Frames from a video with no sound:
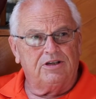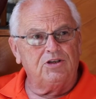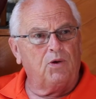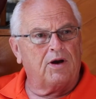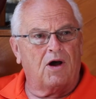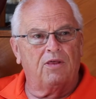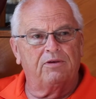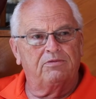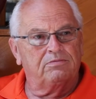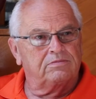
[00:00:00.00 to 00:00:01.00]
doing all
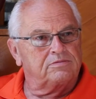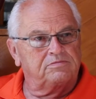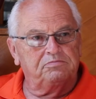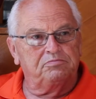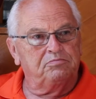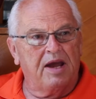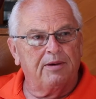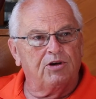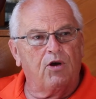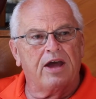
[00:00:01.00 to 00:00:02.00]
the
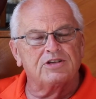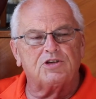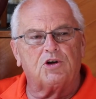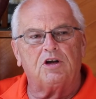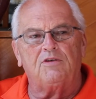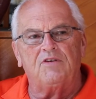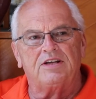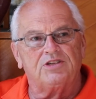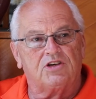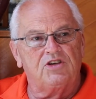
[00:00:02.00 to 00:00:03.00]
main Grand Circuit
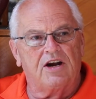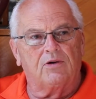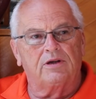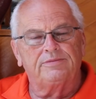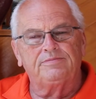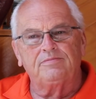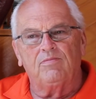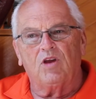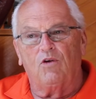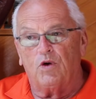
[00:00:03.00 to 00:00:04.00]
events, etc.,
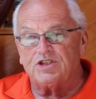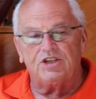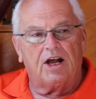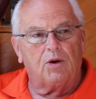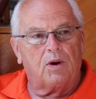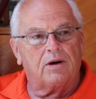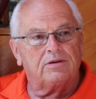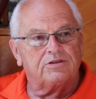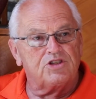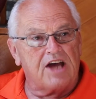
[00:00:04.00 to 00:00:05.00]
of which Delaware
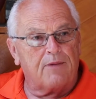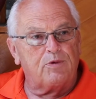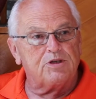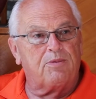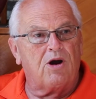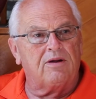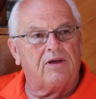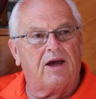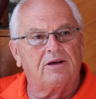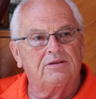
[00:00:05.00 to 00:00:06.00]
stop was a part of
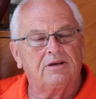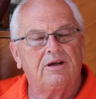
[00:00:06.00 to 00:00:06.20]
that.